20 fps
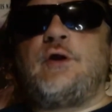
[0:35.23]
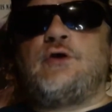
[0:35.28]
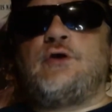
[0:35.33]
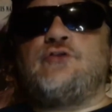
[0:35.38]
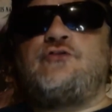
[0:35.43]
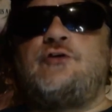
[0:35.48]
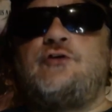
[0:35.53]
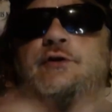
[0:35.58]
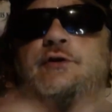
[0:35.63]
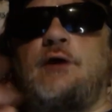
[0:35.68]

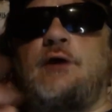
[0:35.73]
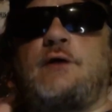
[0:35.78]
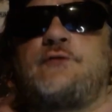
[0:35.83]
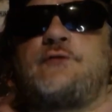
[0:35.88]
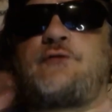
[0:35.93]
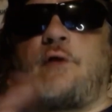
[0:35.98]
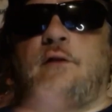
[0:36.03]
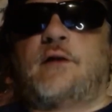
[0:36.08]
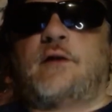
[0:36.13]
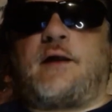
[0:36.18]
She
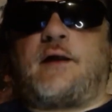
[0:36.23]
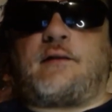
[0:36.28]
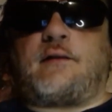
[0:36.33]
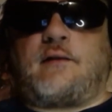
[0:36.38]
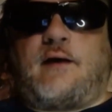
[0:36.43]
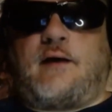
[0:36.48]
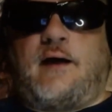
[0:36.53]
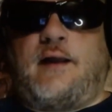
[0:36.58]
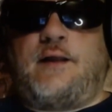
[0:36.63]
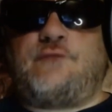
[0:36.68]
does a lot of
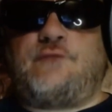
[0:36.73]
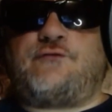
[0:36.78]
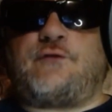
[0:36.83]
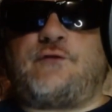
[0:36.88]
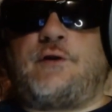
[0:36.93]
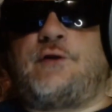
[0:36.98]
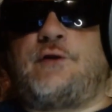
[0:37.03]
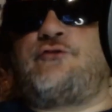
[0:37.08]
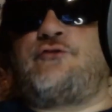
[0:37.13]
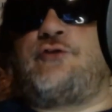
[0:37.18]
lives,
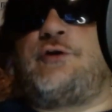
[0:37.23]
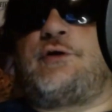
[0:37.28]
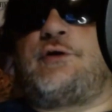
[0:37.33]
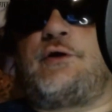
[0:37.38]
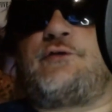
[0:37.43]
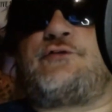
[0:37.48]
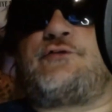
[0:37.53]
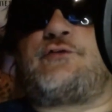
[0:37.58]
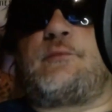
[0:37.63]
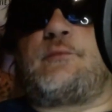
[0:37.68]
and she
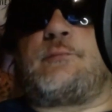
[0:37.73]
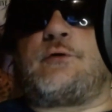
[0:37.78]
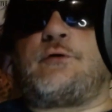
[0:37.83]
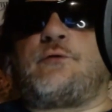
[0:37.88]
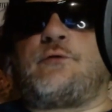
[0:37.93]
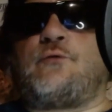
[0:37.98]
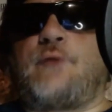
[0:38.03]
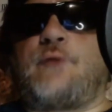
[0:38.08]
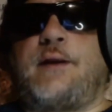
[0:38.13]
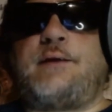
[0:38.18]
does some
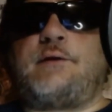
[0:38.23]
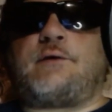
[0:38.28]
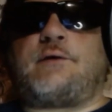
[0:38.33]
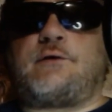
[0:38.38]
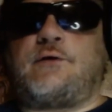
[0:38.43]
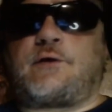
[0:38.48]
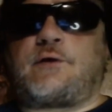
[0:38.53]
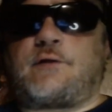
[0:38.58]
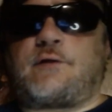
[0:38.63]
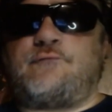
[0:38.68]
great
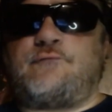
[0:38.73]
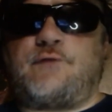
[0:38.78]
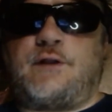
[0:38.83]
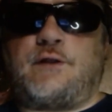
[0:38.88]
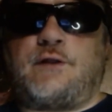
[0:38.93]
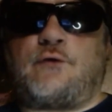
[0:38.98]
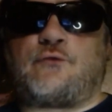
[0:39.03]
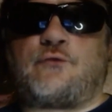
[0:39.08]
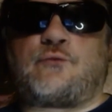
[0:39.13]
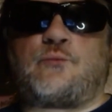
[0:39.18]
cooking
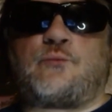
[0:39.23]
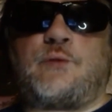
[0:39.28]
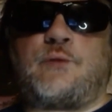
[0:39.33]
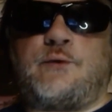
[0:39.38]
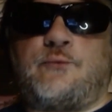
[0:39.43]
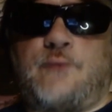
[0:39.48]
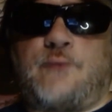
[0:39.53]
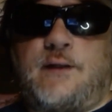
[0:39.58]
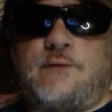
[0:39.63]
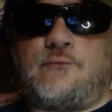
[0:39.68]
videos
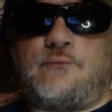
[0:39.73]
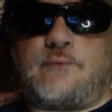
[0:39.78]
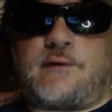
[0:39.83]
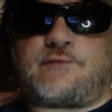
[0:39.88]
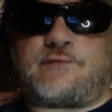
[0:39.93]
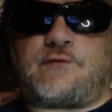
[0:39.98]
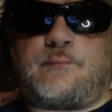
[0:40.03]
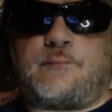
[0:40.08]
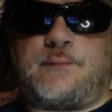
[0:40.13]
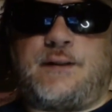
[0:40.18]
with great
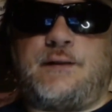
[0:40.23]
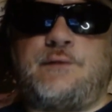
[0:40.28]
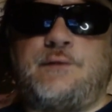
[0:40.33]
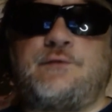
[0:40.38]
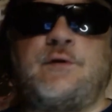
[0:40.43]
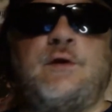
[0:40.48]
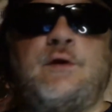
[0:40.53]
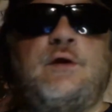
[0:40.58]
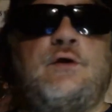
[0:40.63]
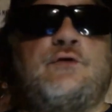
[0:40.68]

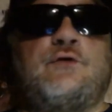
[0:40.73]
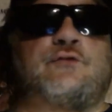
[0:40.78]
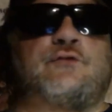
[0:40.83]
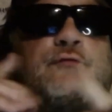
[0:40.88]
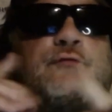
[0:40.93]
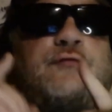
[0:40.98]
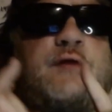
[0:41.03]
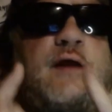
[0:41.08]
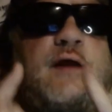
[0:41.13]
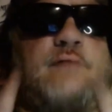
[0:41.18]
recipes. So
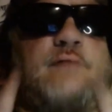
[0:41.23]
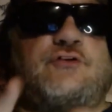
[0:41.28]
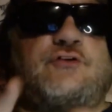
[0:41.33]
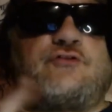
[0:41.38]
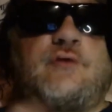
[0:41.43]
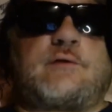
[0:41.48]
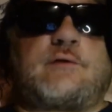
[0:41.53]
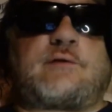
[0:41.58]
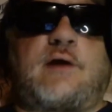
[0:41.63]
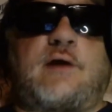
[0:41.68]
if you haven't
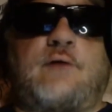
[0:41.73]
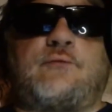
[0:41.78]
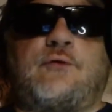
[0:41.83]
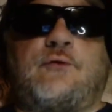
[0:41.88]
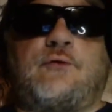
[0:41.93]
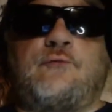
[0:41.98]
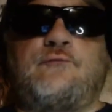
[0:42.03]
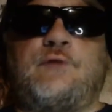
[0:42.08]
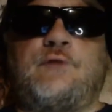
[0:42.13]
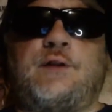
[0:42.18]
checked out
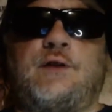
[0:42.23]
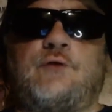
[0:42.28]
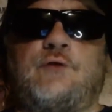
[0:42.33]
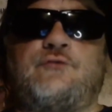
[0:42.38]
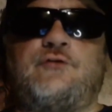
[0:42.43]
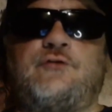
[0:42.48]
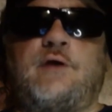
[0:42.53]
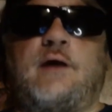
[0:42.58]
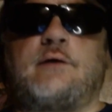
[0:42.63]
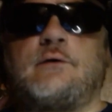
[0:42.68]
her
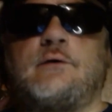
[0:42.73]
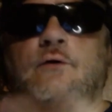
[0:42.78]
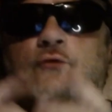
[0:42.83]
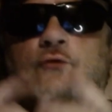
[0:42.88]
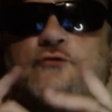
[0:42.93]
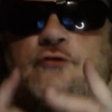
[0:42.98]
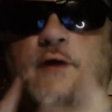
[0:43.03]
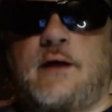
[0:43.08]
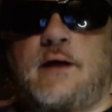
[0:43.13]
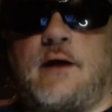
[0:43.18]
videos yet, go
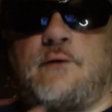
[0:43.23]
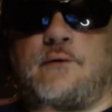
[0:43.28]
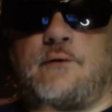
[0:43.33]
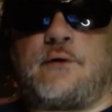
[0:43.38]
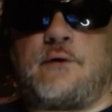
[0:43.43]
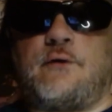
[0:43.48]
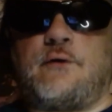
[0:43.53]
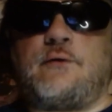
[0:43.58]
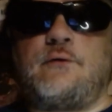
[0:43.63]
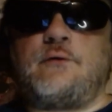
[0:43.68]
check out
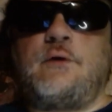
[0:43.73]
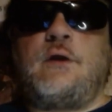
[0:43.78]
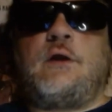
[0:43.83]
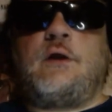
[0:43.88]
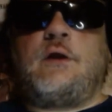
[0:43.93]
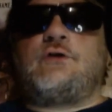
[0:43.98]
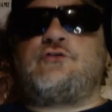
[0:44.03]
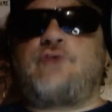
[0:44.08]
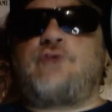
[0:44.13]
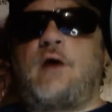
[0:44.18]
her.
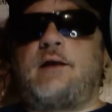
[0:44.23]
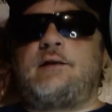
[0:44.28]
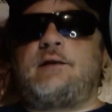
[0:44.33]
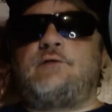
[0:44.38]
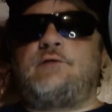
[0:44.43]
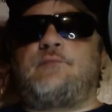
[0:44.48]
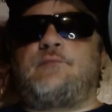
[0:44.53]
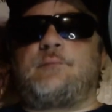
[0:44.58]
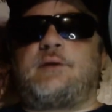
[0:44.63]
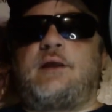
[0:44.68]

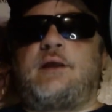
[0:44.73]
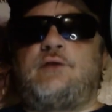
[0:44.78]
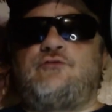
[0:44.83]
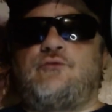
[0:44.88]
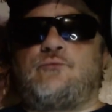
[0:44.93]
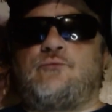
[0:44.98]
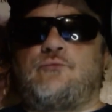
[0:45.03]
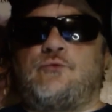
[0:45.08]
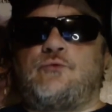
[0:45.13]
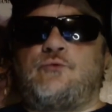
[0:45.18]
Johnny from
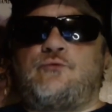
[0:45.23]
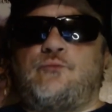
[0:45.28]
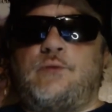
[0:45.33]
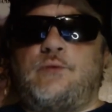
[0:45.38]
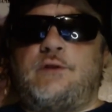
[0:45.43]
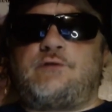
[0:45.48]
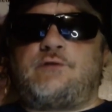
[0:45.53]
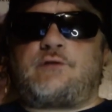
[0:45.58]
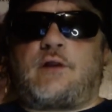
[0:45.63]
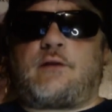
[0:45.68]
Cajun Roots
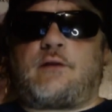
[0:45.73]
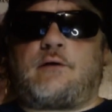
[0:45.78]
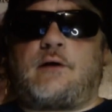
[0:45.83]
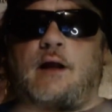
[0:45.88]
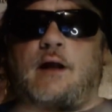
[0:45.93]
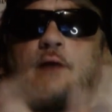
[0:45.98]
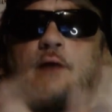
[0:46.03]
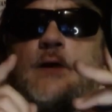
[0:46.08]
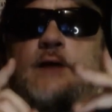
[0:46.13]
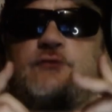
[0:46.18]
Reseller,
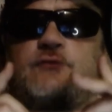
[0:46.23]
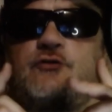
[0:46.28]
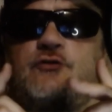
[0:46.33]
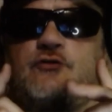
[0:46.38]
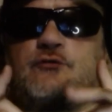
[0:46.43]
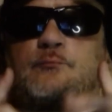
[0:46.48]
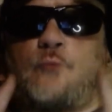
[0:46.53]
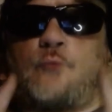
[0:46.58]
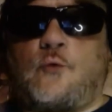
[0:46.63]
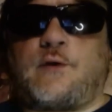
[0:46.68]
I watch
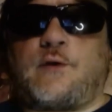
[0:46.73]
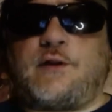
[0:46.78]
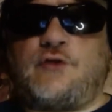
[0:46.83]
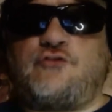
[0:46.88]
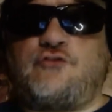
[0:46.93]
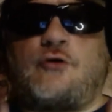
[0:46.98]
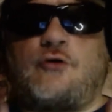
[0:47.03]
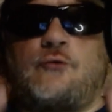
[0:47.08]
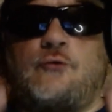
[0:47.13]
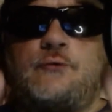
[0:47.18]
his morning
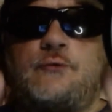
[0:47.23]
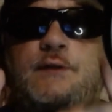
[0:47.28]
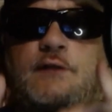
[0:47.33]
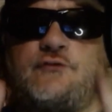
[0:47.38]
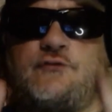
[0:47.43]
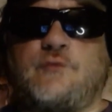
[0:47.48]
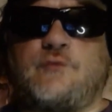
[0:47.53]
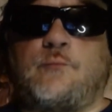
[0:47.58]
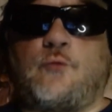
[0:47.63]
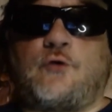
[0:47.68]
show. He
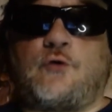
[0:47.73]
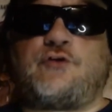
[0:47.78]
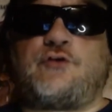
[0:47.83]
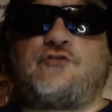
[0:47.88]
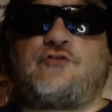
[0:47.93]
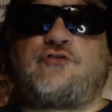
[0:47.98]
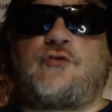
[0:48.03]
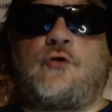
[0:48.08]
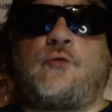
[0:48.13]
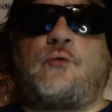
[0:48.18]
has a morning
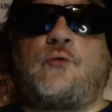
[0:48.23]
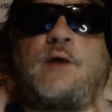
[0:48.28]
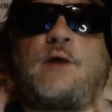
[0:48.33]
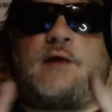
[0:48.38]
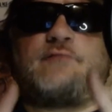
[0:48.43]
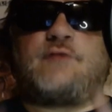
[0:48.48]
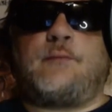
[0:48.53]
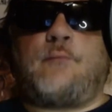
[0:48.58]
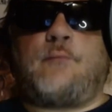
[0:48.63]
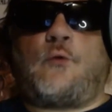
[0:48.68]
show
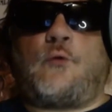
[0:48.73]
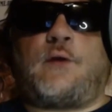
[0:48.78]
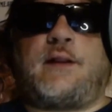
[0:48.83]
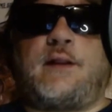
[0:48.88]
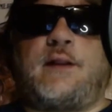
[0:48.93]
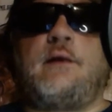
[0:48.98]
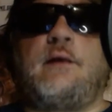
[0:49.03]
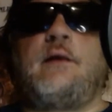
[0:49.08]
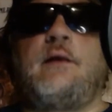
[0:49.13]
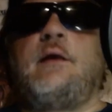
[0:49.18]
every
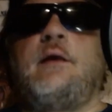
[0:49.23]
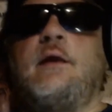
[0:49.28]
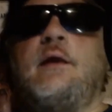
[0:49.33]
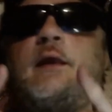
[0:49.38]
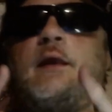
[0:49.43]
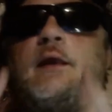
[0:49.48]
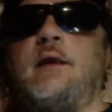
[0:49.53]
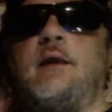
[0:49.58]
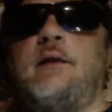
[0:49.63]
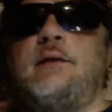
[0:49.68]
morning,
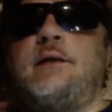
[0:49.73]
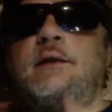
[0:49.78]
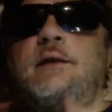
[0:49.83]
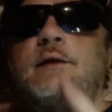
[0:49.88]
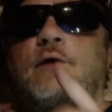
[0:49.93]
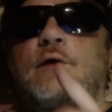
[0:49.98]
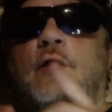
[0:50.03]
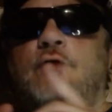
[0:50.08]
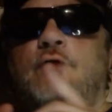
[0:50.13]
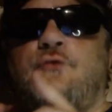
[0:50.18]
and
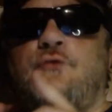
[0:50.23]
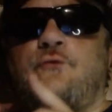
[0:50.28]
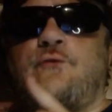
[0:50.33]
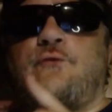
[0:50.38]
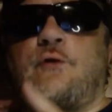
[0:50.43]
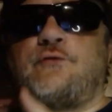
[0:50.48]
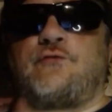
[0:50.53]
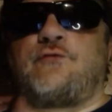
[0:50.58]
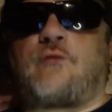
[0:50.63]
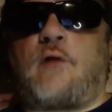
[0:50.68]
he also
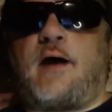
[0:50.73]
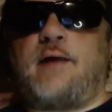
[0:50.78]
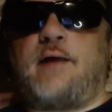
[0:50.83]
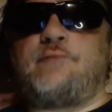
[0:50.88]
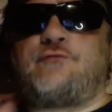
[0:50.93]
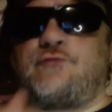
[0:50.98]
does live